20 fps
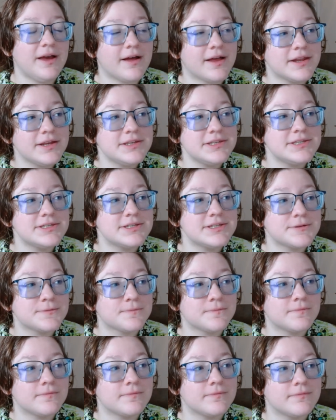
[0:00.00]
honest,
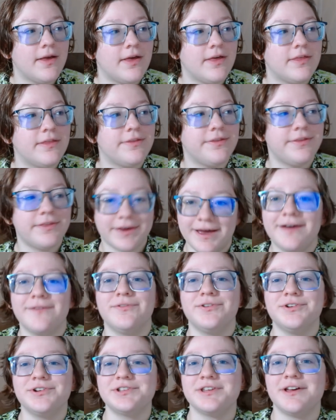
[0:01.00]
the
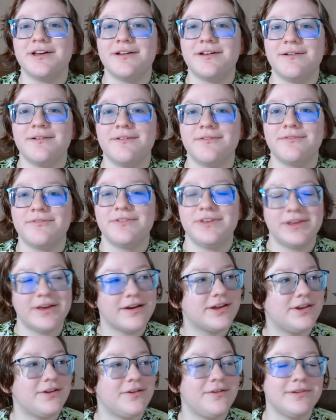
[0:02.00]
covers of
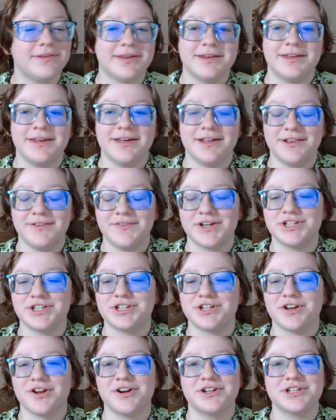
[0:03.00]
young adult and kids
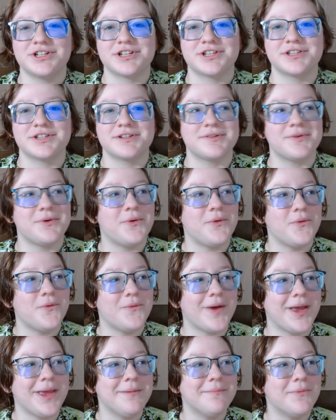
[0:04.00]
fiction are just
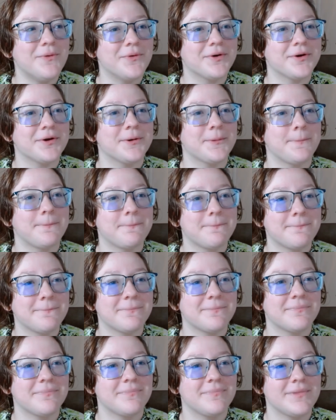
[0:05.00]
way more
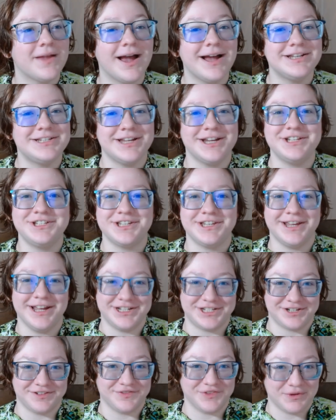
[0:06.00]

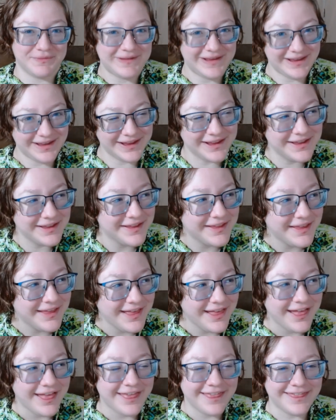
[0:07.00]
attention-catching for me
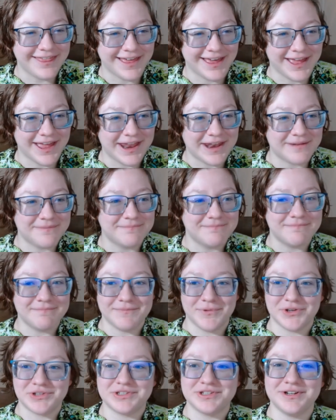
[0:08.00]
than
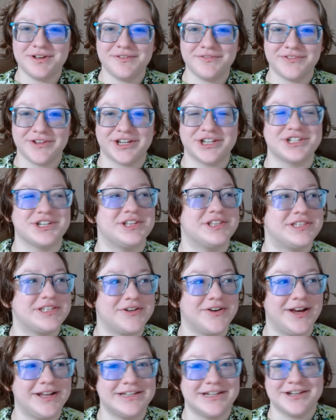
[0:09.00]
most adult fiction. So
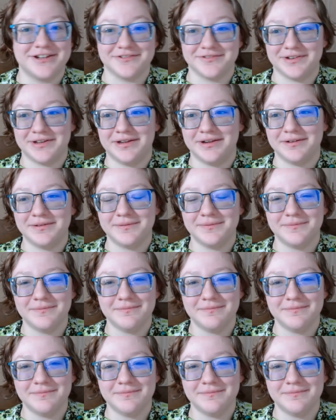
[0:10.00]
I tend to read,